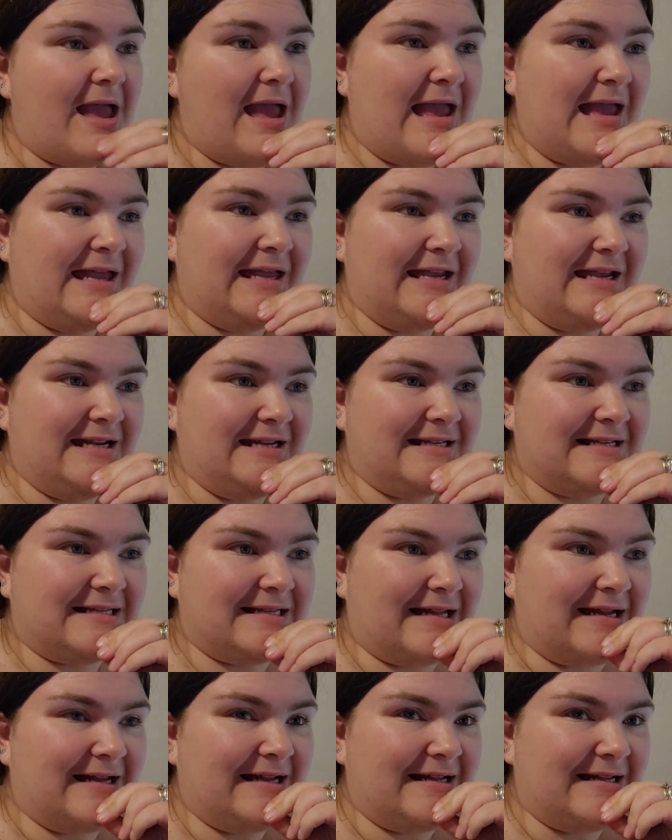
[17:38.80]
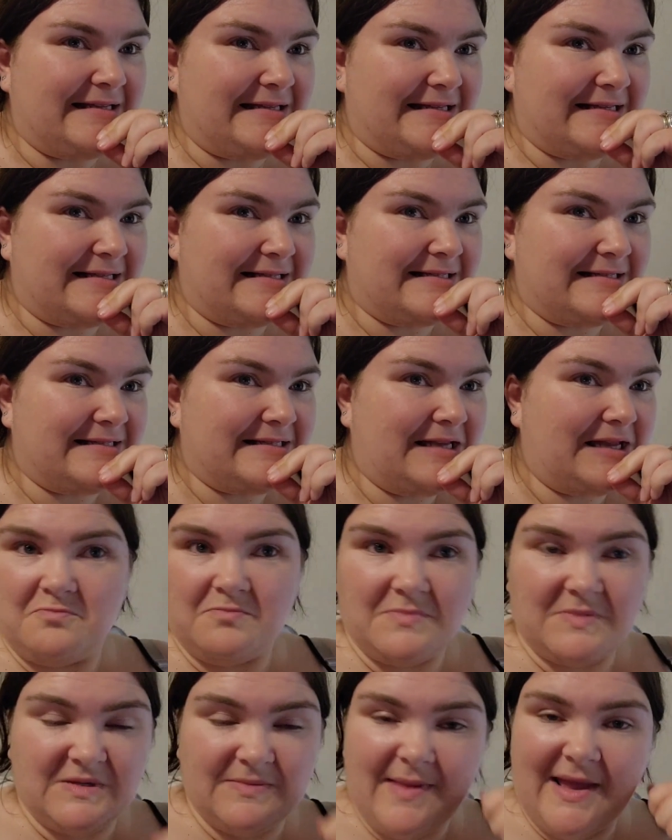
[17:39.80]
and starts
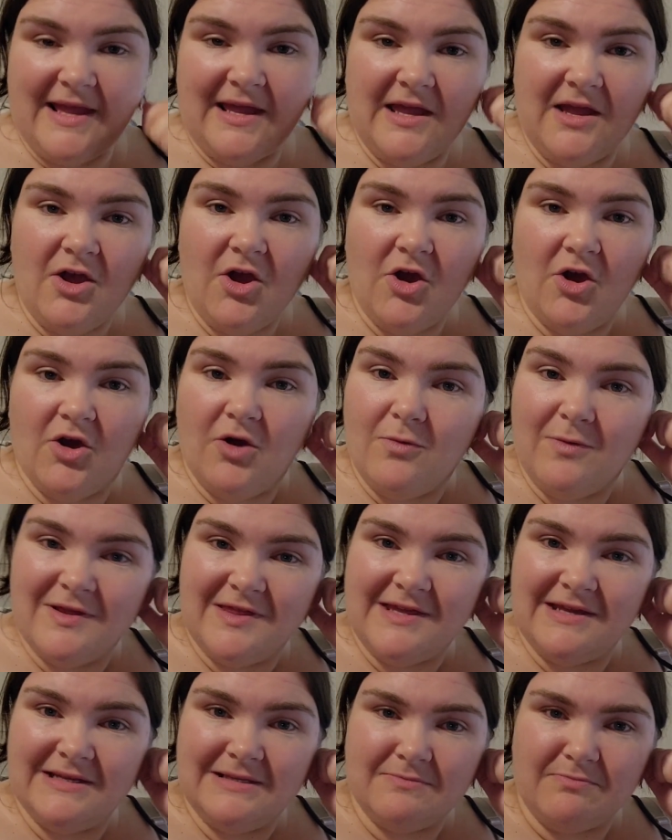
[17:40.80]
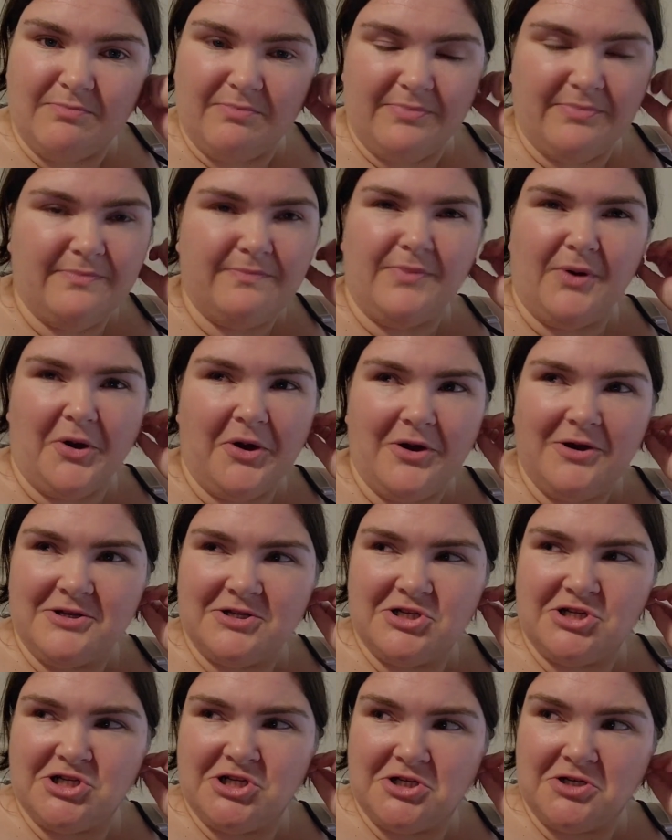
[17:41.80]
spanking her with his
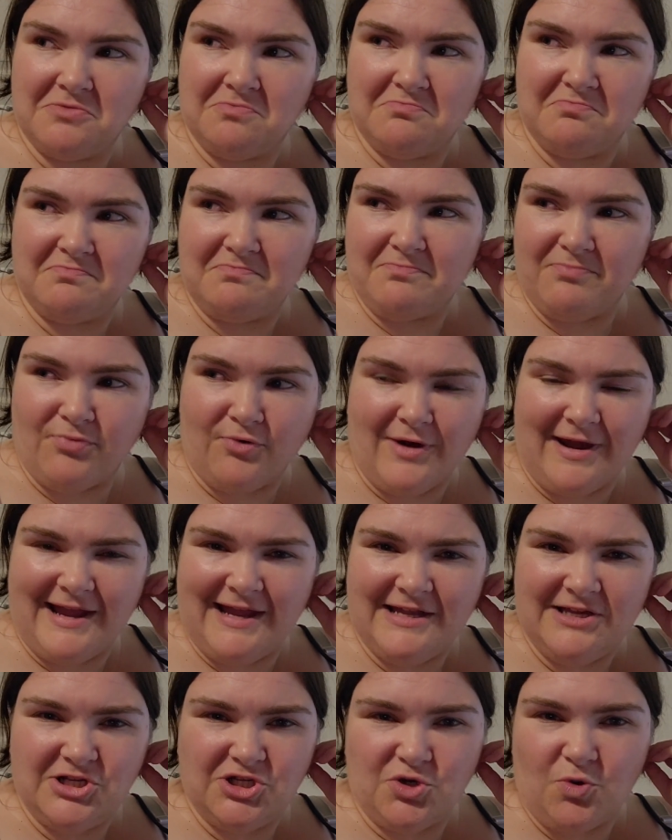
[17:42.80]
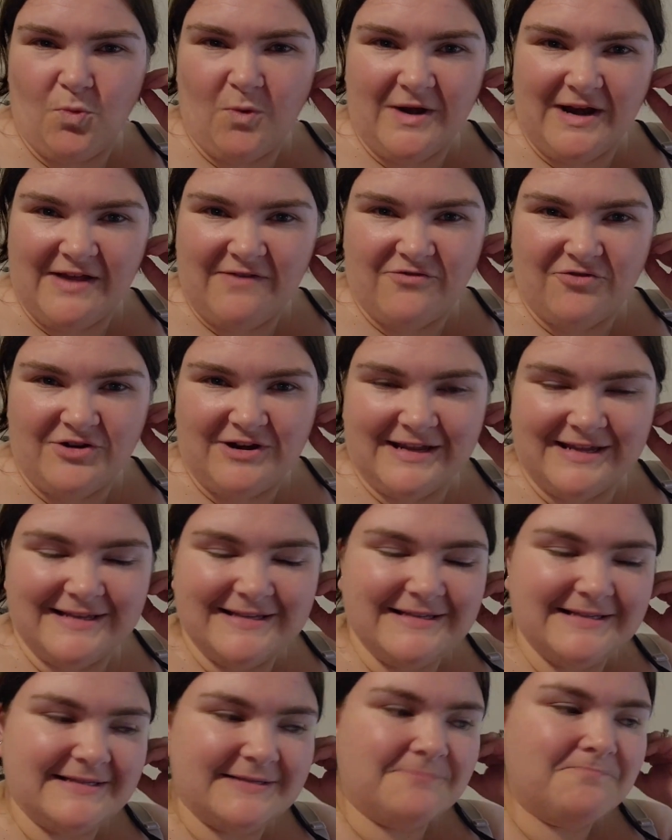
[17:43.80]
birch branch or whatever it
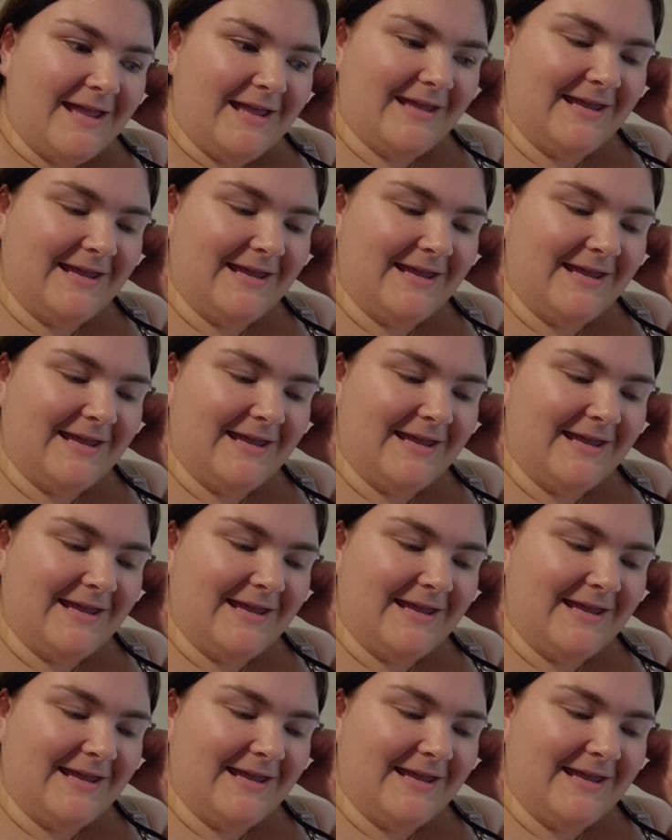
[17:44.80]
is.